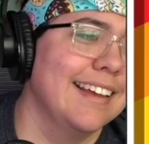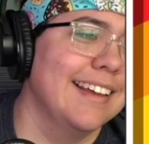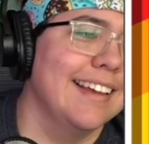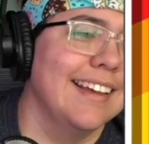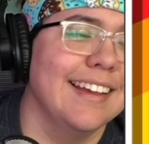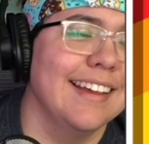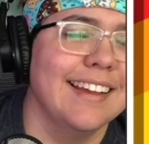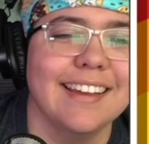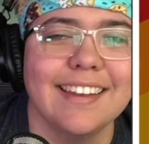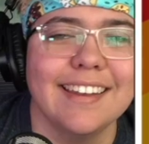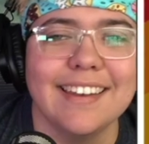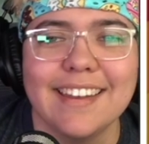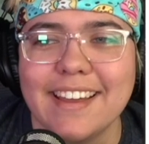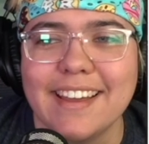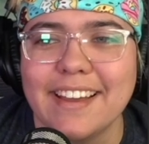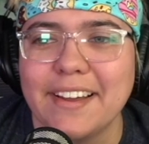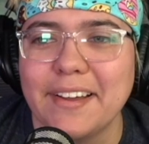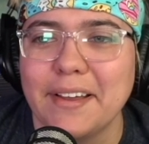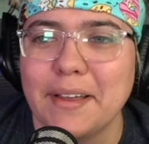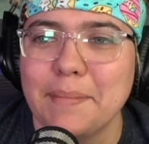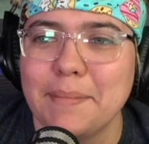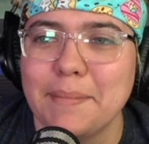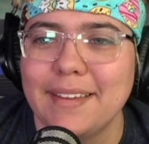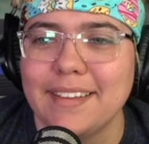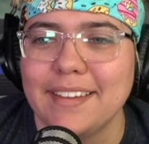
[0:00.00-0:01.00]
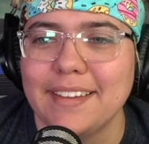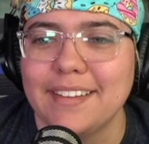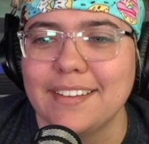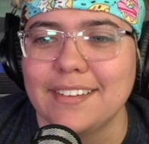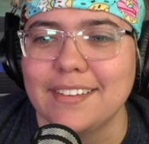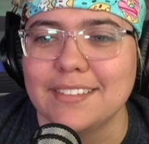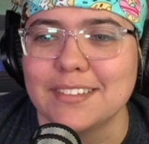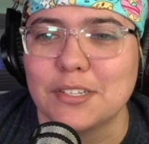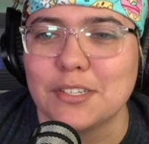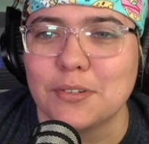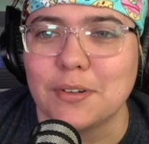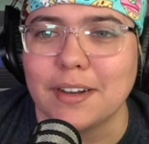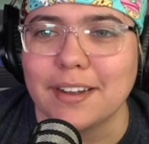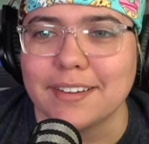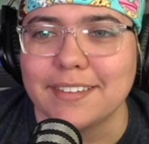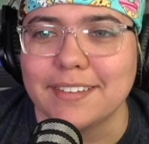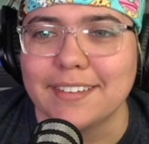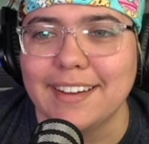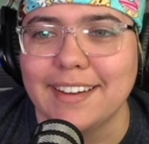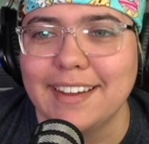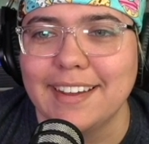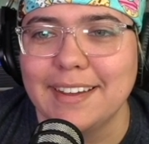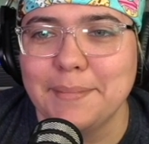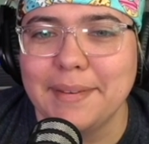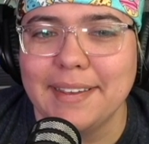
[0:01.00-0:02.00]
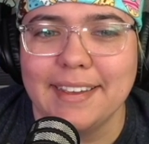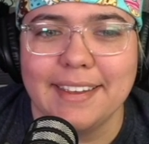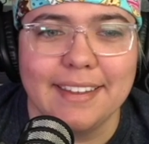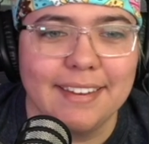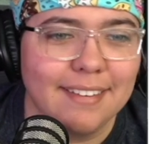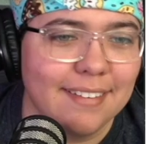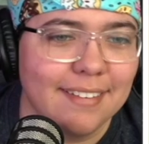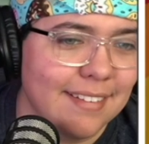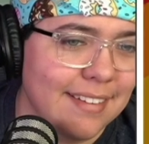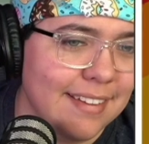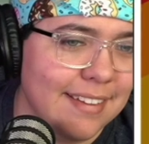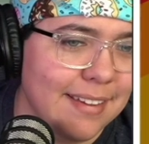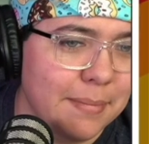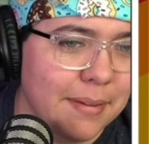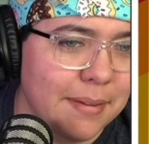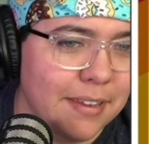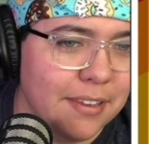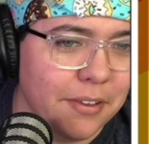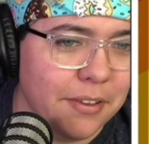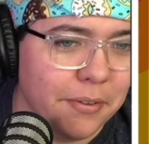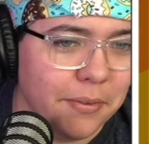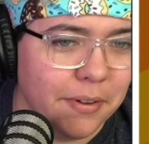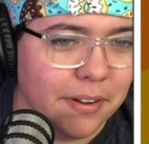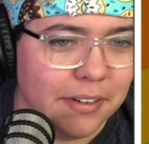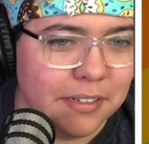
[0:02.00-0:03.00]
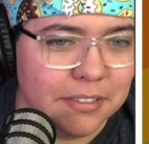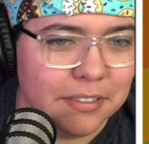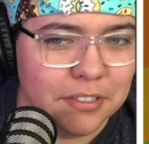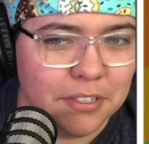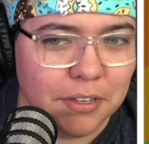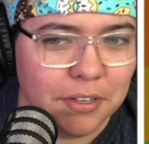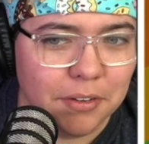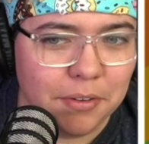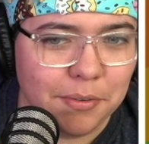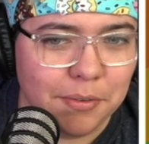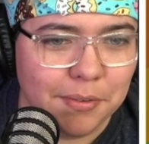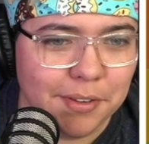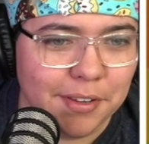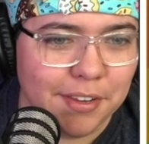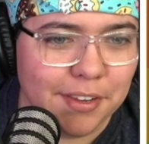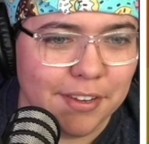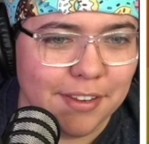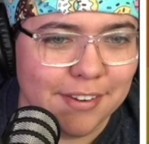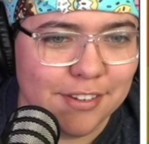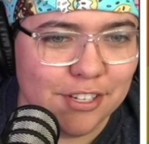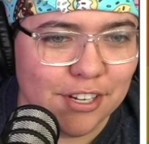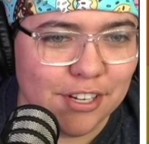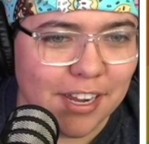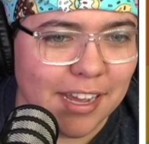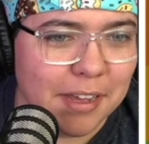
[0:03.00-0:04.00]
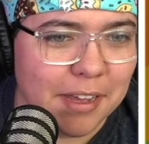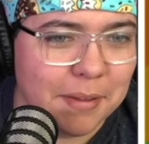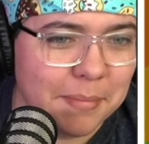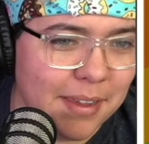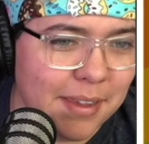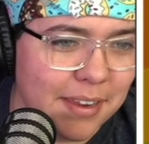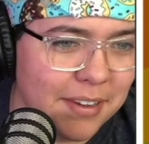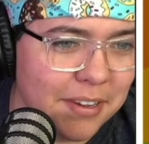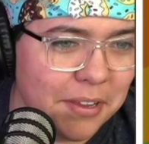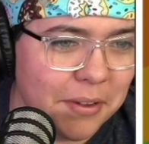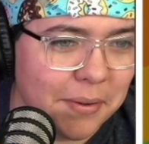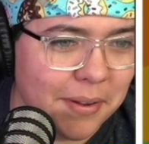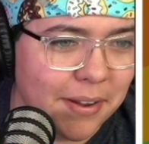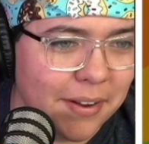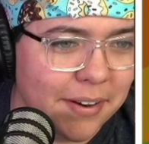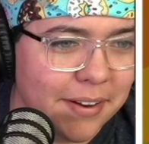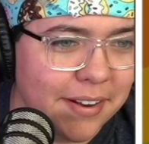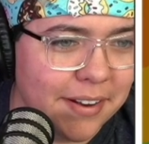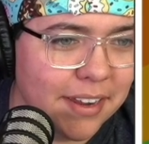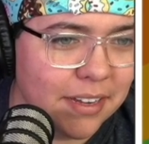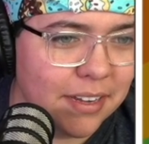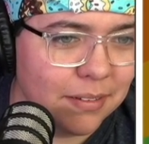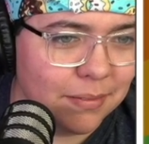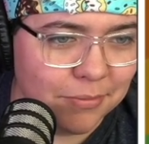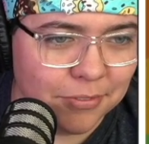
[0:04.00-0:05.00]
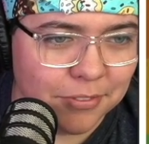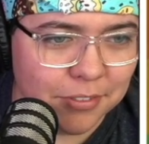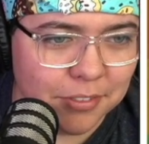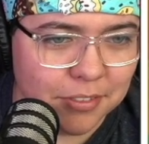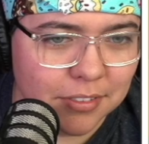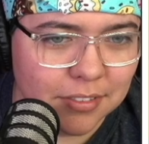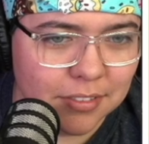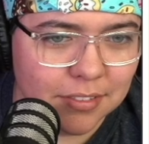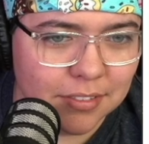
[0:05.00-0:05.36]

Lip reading: No, I bet you don't struggle. I bet you also do a good job and you are helpful.